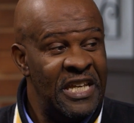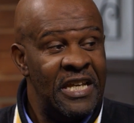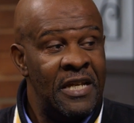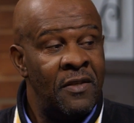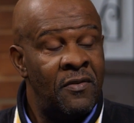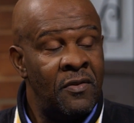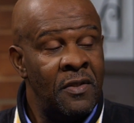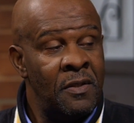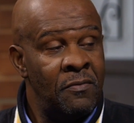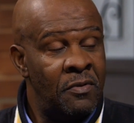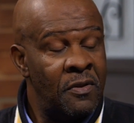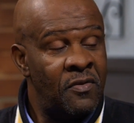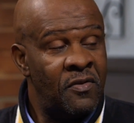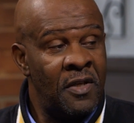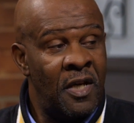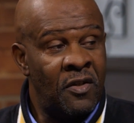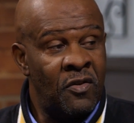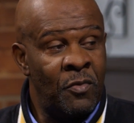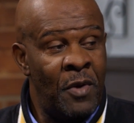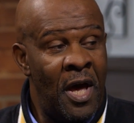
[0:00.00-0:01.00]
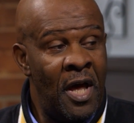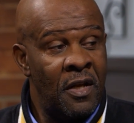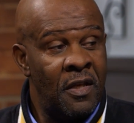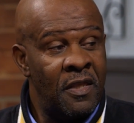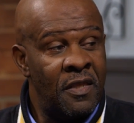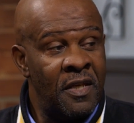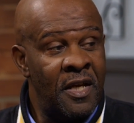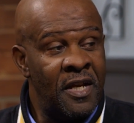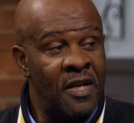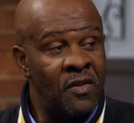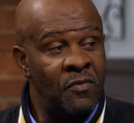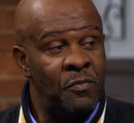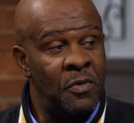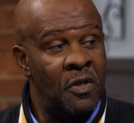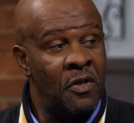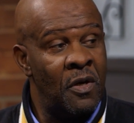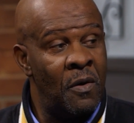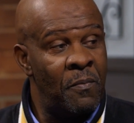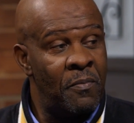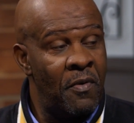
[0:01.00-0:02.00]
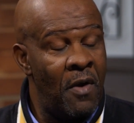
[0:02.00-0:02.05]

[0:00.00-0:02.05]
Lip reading: It seems the sexuality thing has become